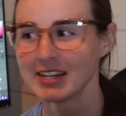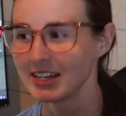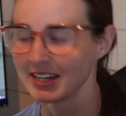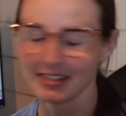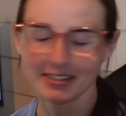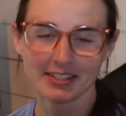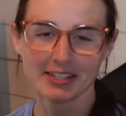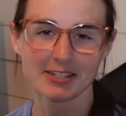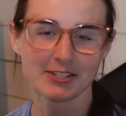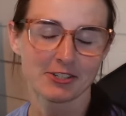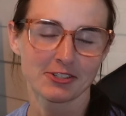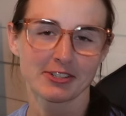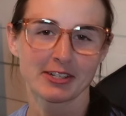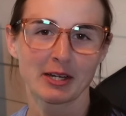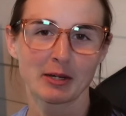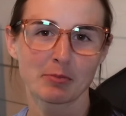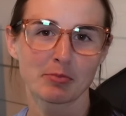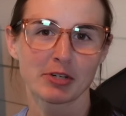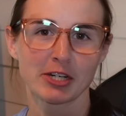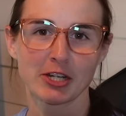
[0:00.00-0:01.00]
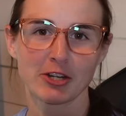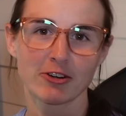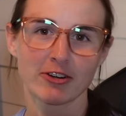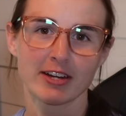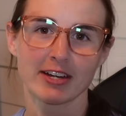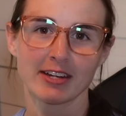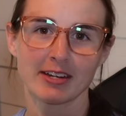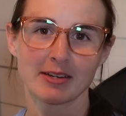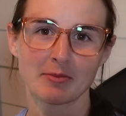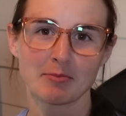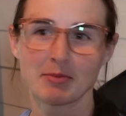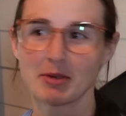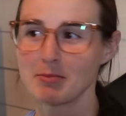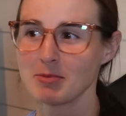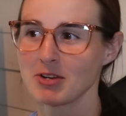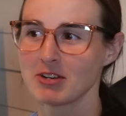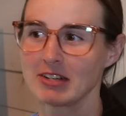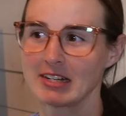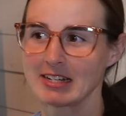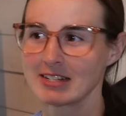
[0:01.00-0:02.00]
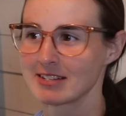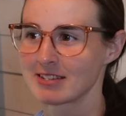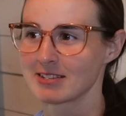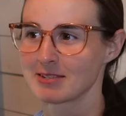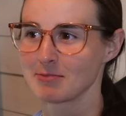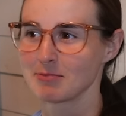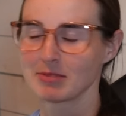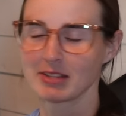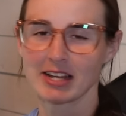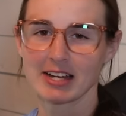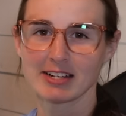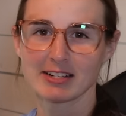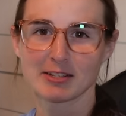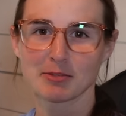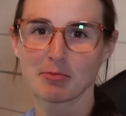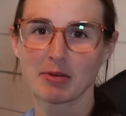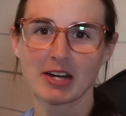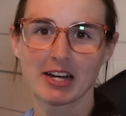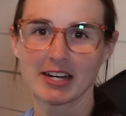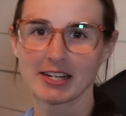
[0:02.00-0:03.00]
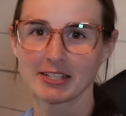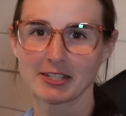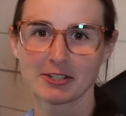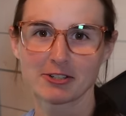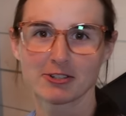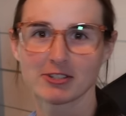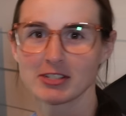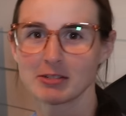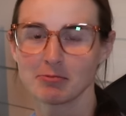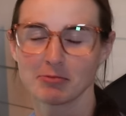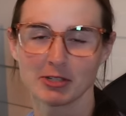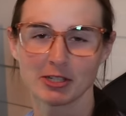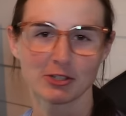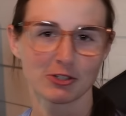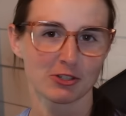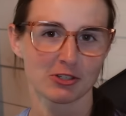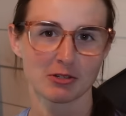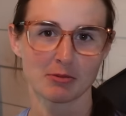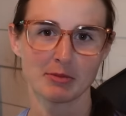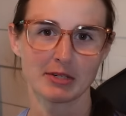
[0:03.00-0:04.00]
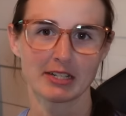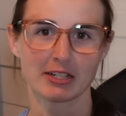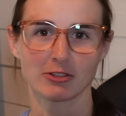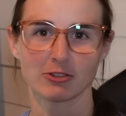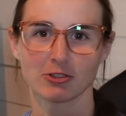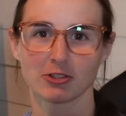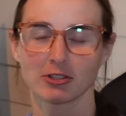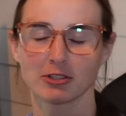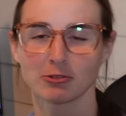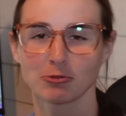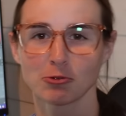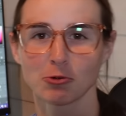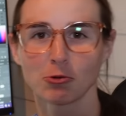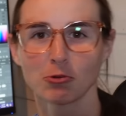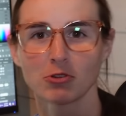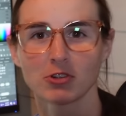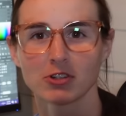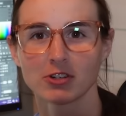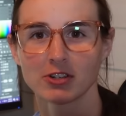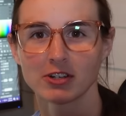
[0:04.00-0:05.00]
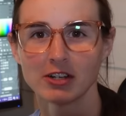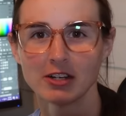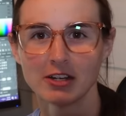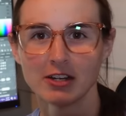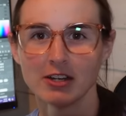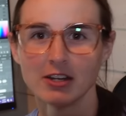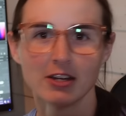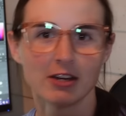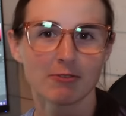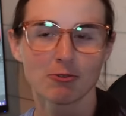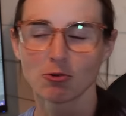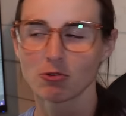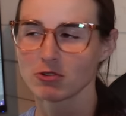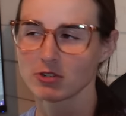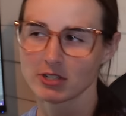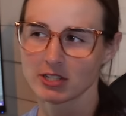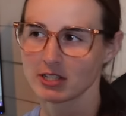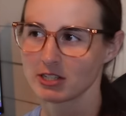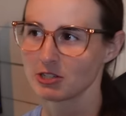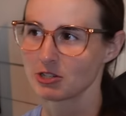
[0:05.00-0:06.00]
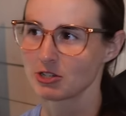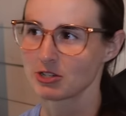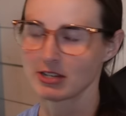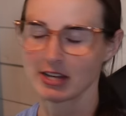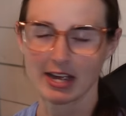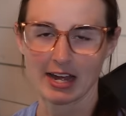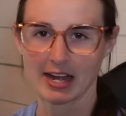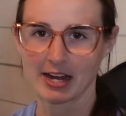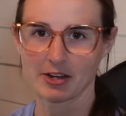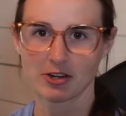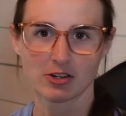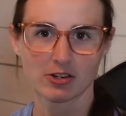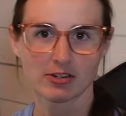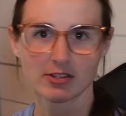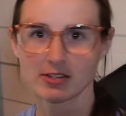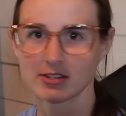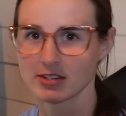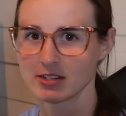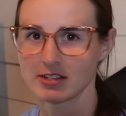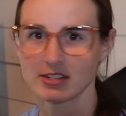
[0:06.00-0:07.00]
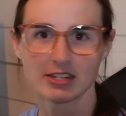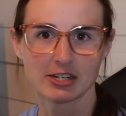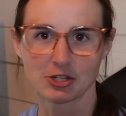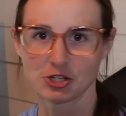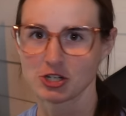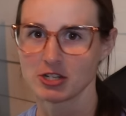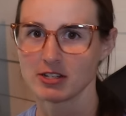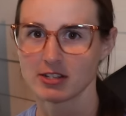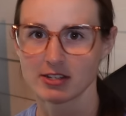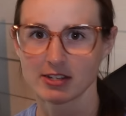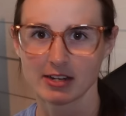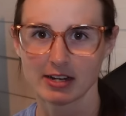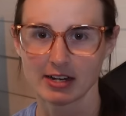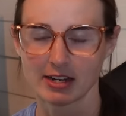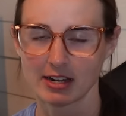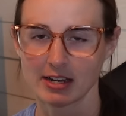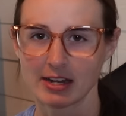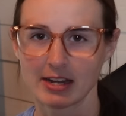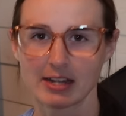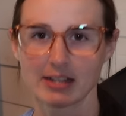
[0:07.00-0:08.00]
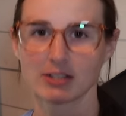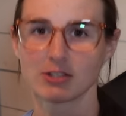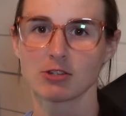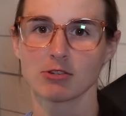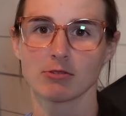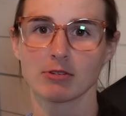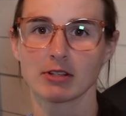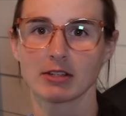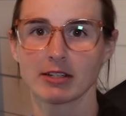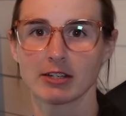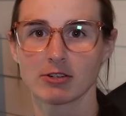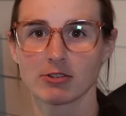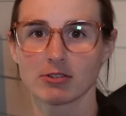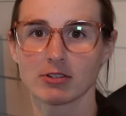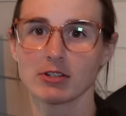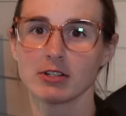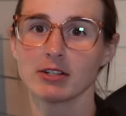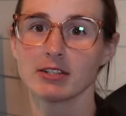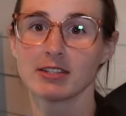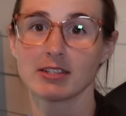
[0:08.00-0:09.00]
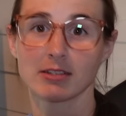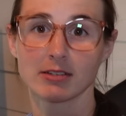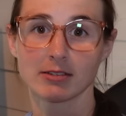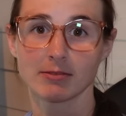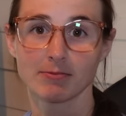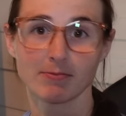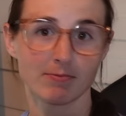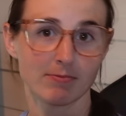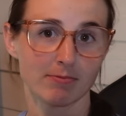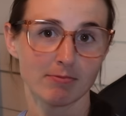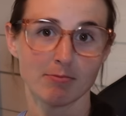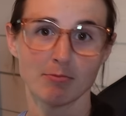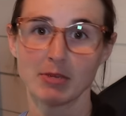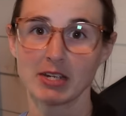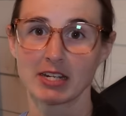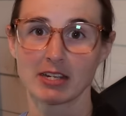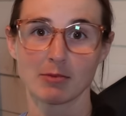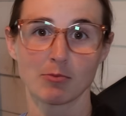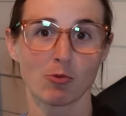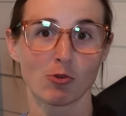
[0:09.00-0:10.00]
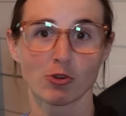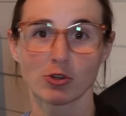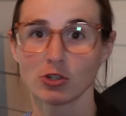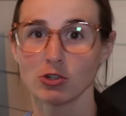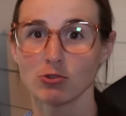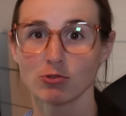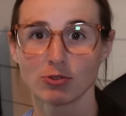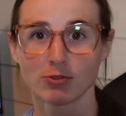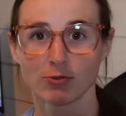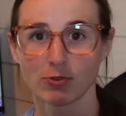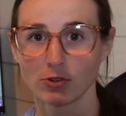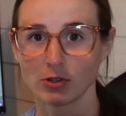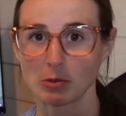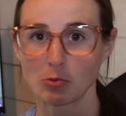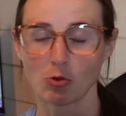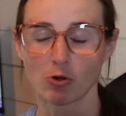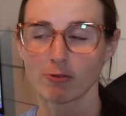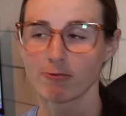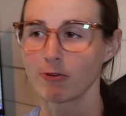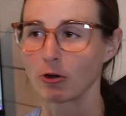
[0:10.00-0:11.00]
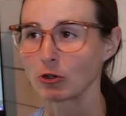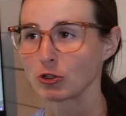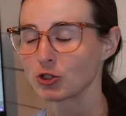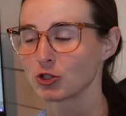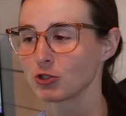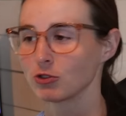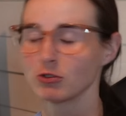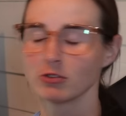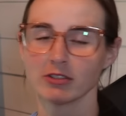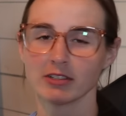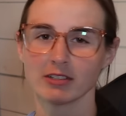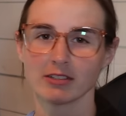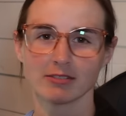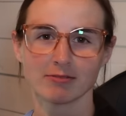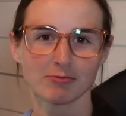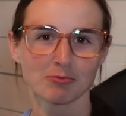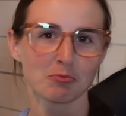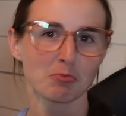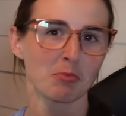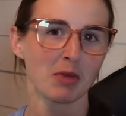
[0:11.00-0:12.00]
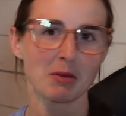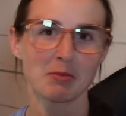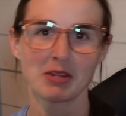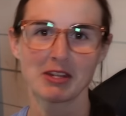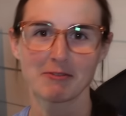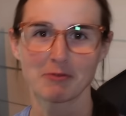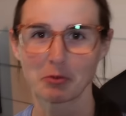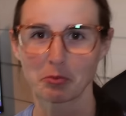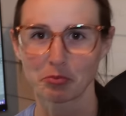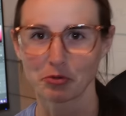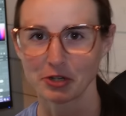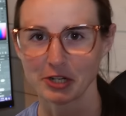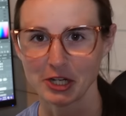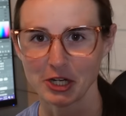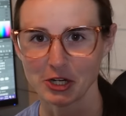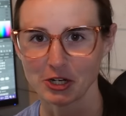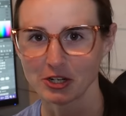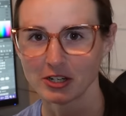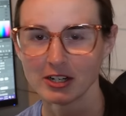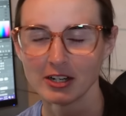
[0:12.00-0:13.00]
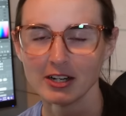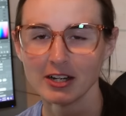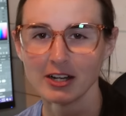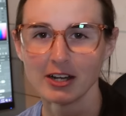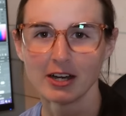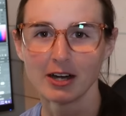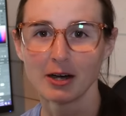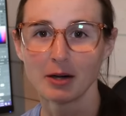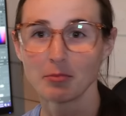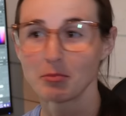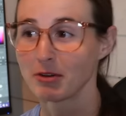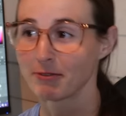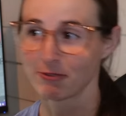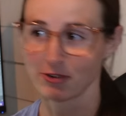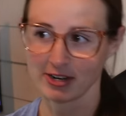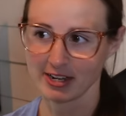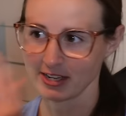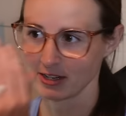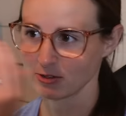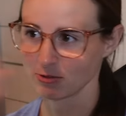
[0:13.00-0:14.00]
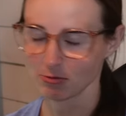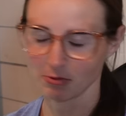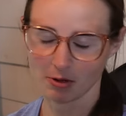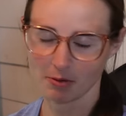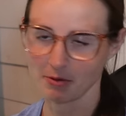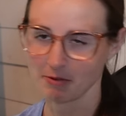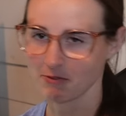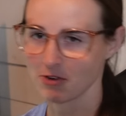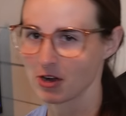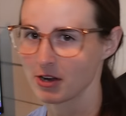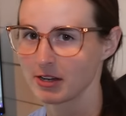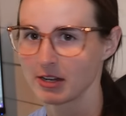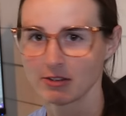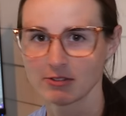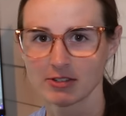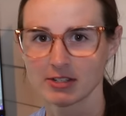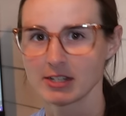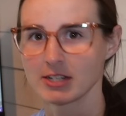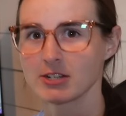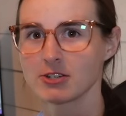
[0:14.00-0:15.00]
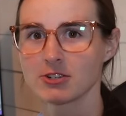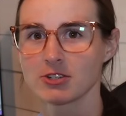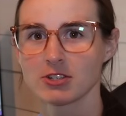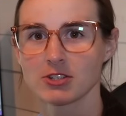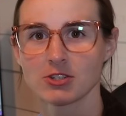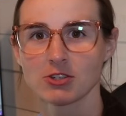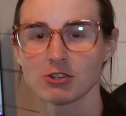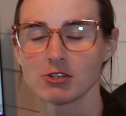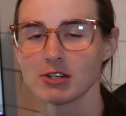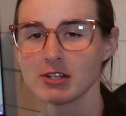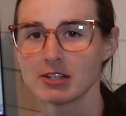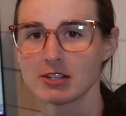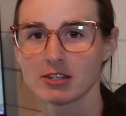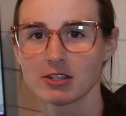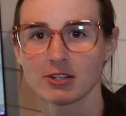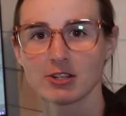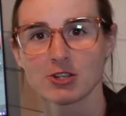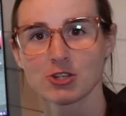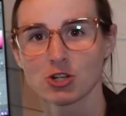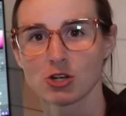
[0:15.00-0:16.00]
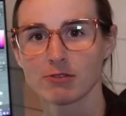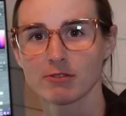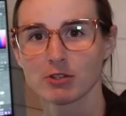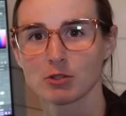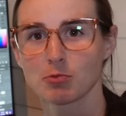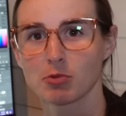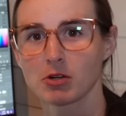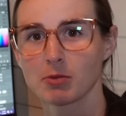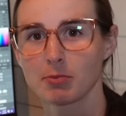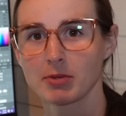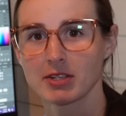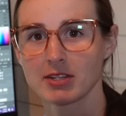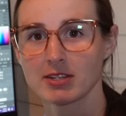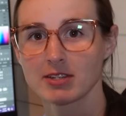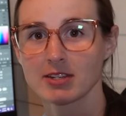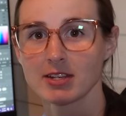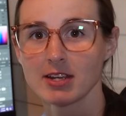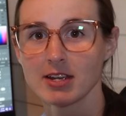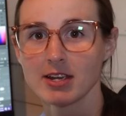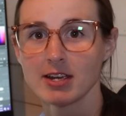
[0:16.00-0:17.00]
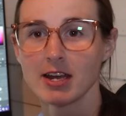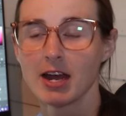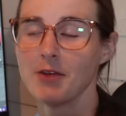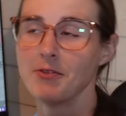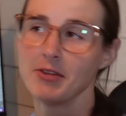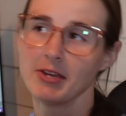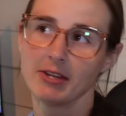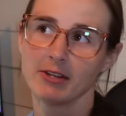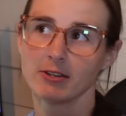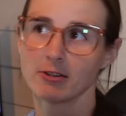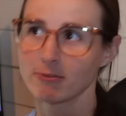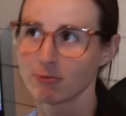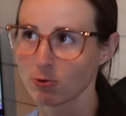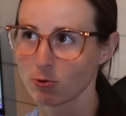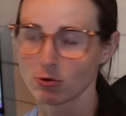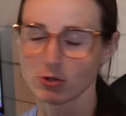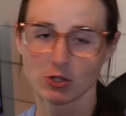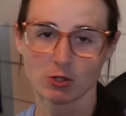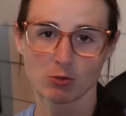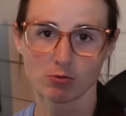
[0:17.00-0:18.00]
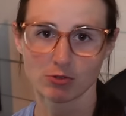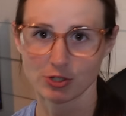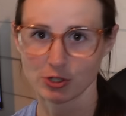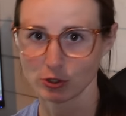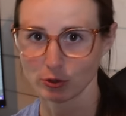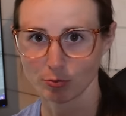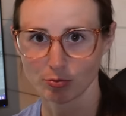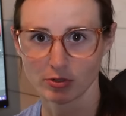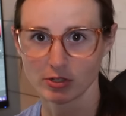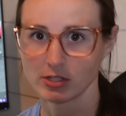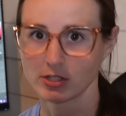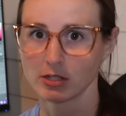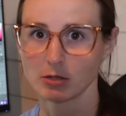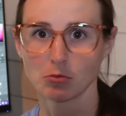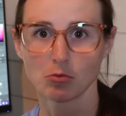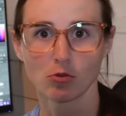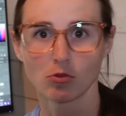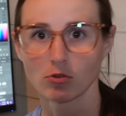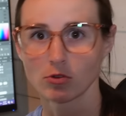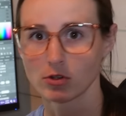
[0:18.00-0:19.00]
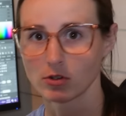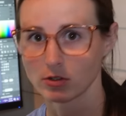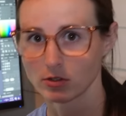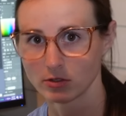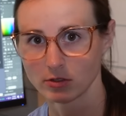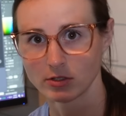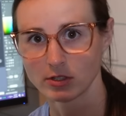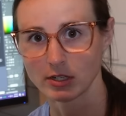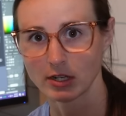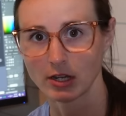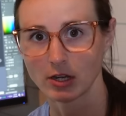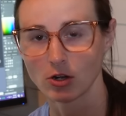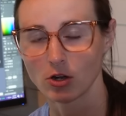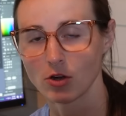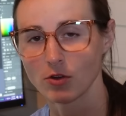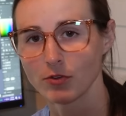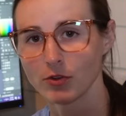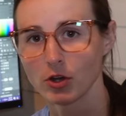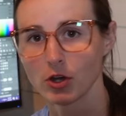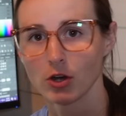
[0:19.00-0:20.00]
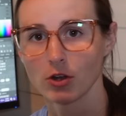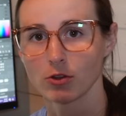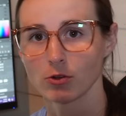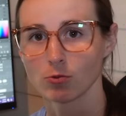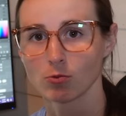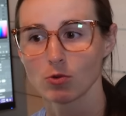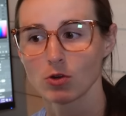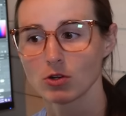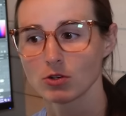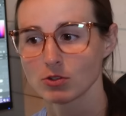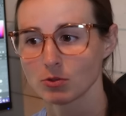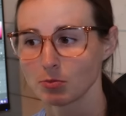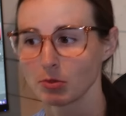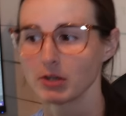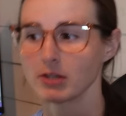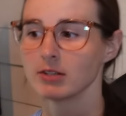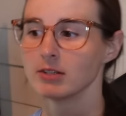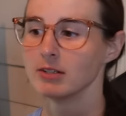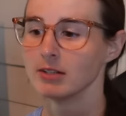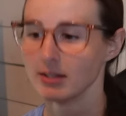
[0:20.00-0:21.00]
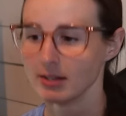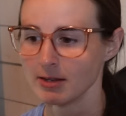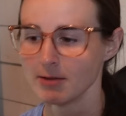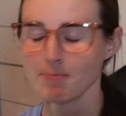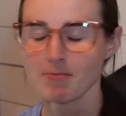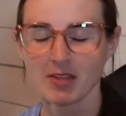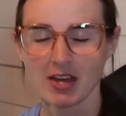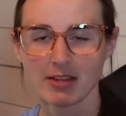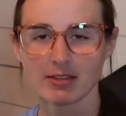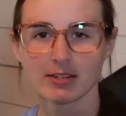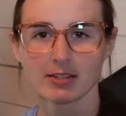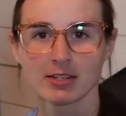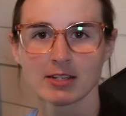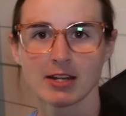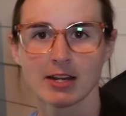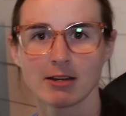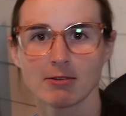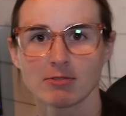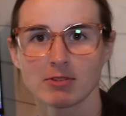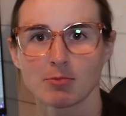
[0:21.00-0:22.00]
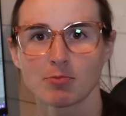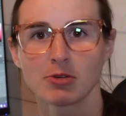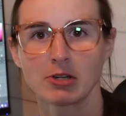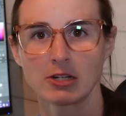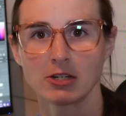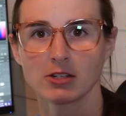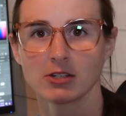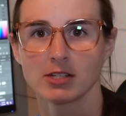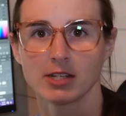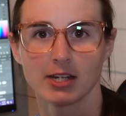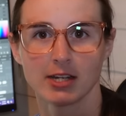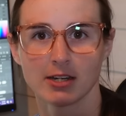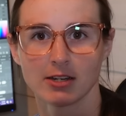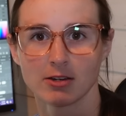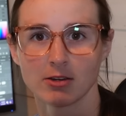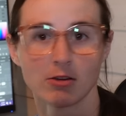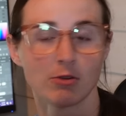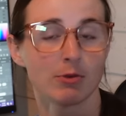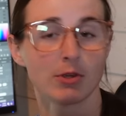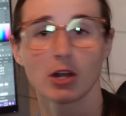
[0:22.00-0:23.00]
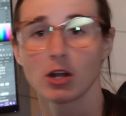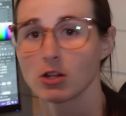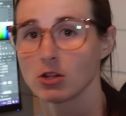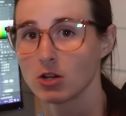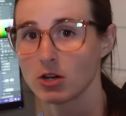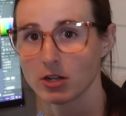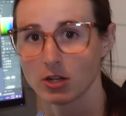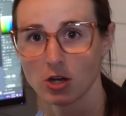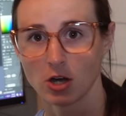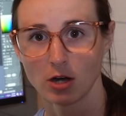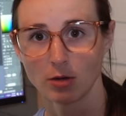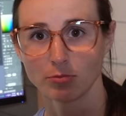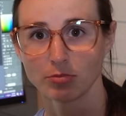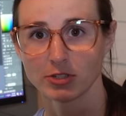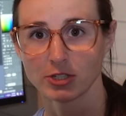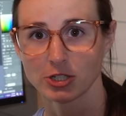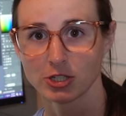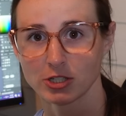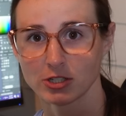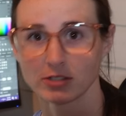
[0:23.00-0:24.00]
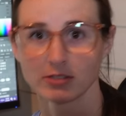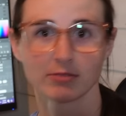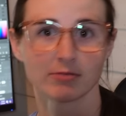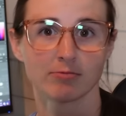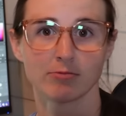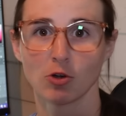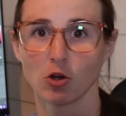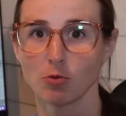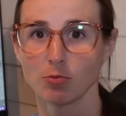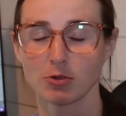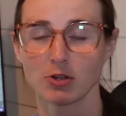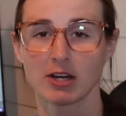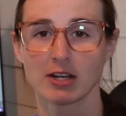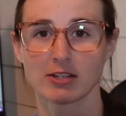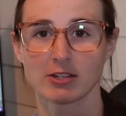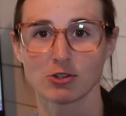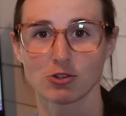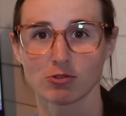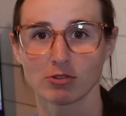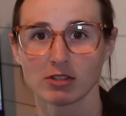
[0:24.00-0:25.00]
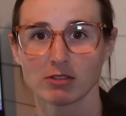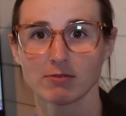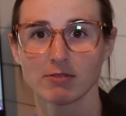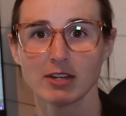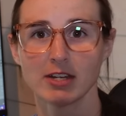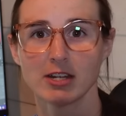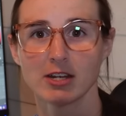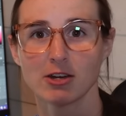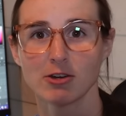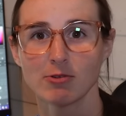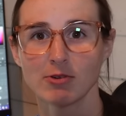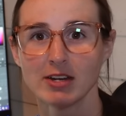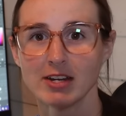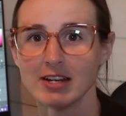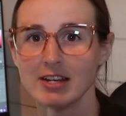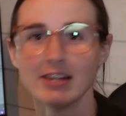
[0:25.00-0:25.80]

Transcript: I think it turned out pretty great. Maybe I'll add some lights behind it or something just to make it look a little cooler. Of course, there's add-ons and additions that I can add to it later on to make it more useful and more functional and maybe even prettier. But for now, what we've got downstairs is good. It's gonna serve its purpose. And then, of course, we're still printing more to get on the other walls. But I think today was a pretty good day. We got a lot accomplished. Hope you guys enjoyed the video.